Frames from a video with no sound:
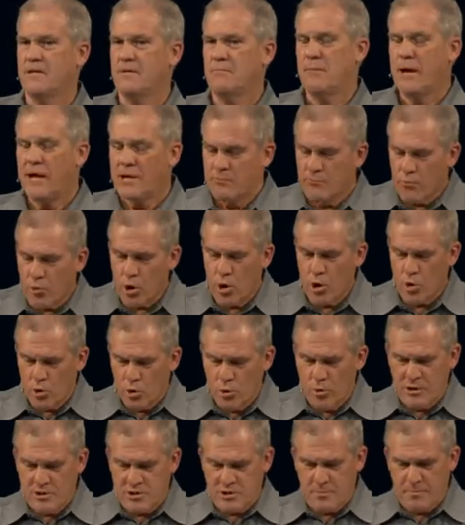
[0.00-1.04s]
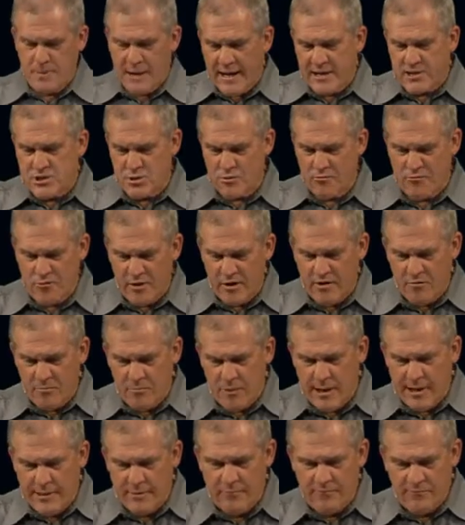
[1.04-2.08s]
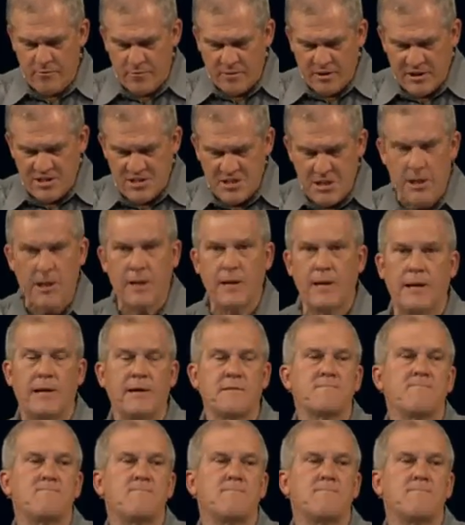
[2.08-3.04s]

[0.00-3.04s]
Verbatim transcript: Mike Breaux, who is a pastor friend of mine from Kentucky,